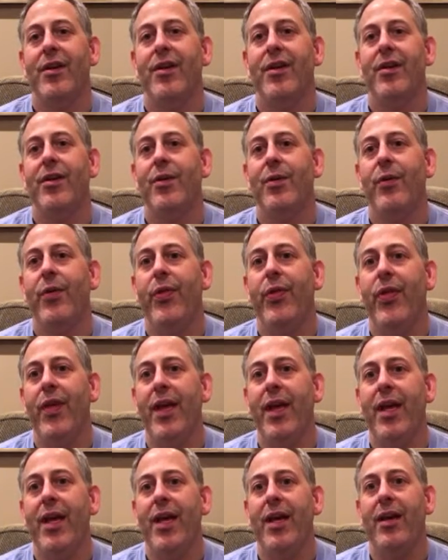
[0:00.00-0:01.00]
You
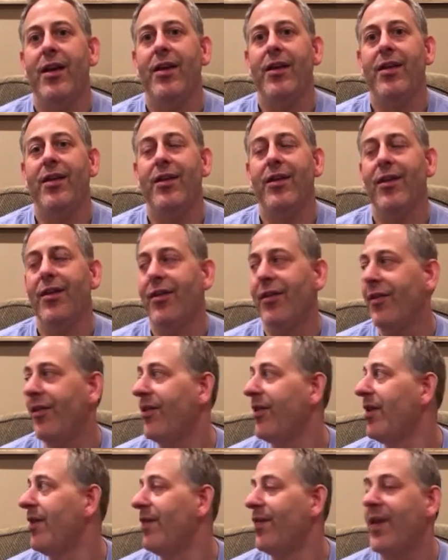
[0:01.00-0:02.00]
think you're
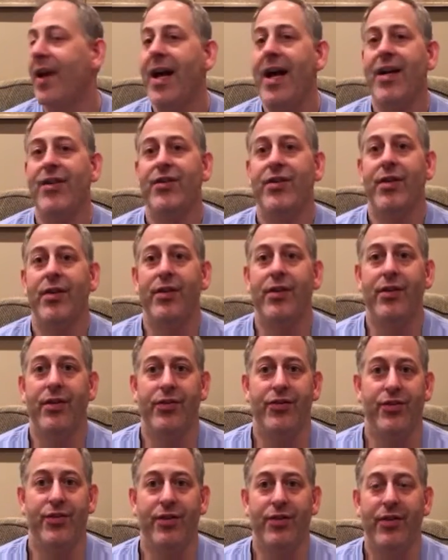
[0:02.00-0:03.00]
looking for Ashton
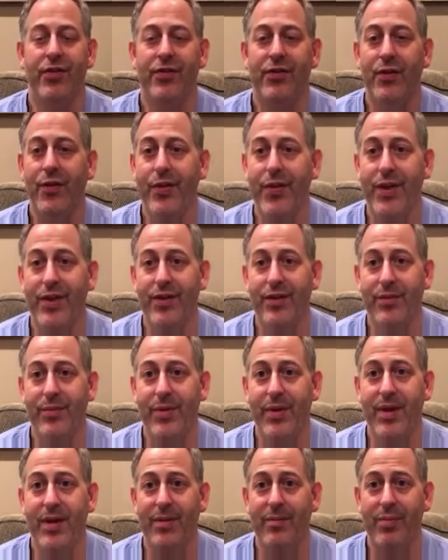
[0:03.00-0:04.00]
Kutcher because you think you're
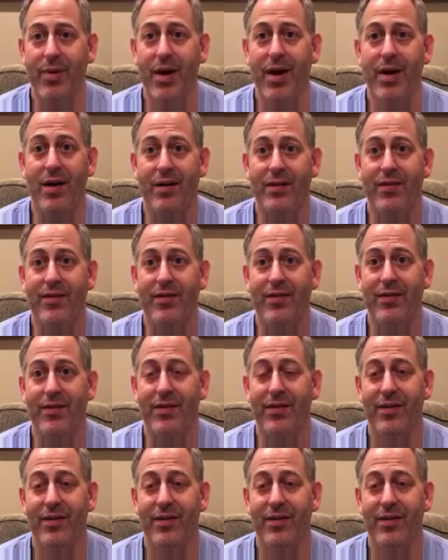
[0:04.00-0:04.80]
being punked.